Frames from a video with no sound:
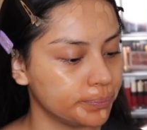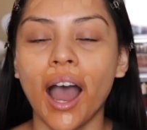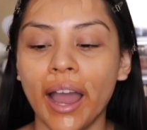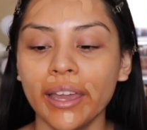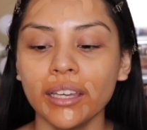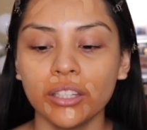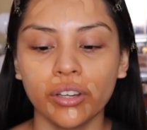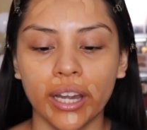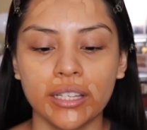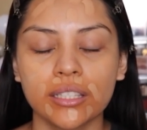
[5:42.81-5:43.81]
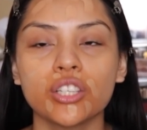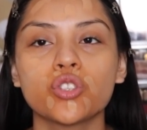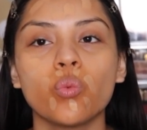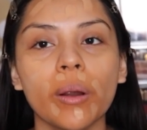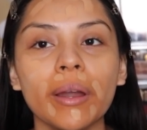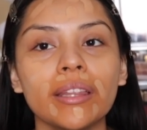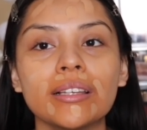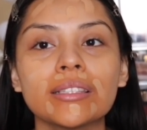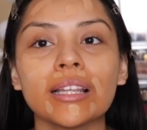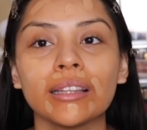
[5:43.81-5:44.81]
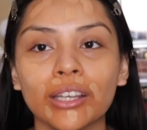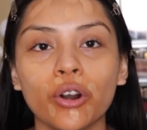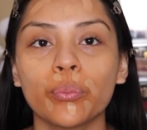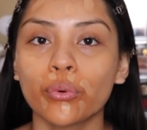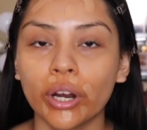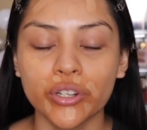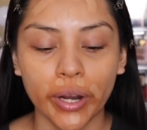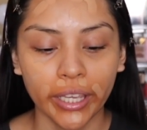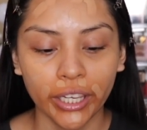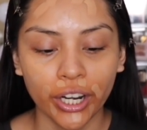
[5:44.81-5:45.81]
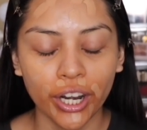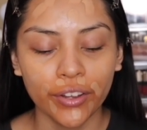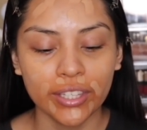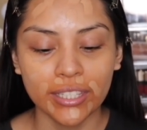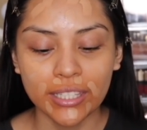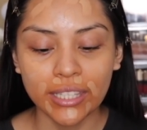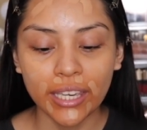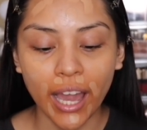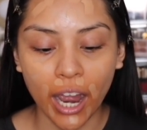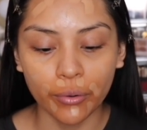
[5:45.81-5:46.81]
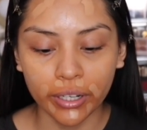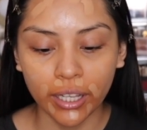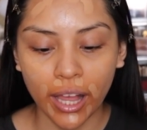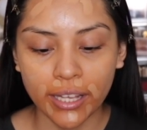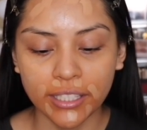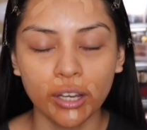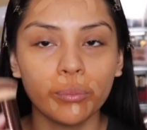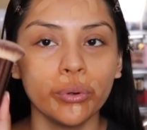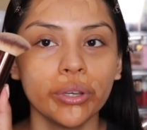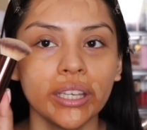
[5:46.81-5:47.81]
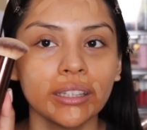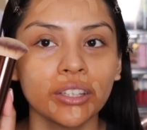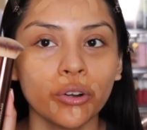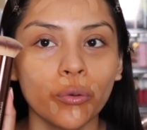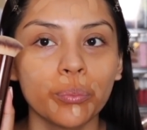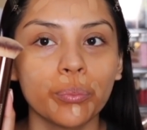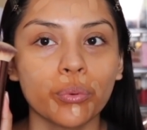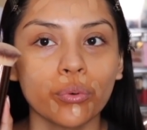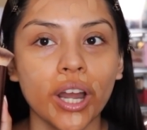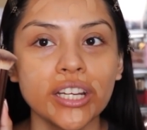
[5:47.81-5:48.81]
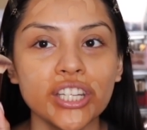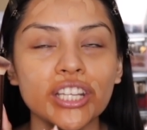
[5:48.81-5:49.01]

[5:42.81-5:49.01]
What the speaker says: You guys, swear by this little brush right here. This is the Hourglass Kabuki little brush.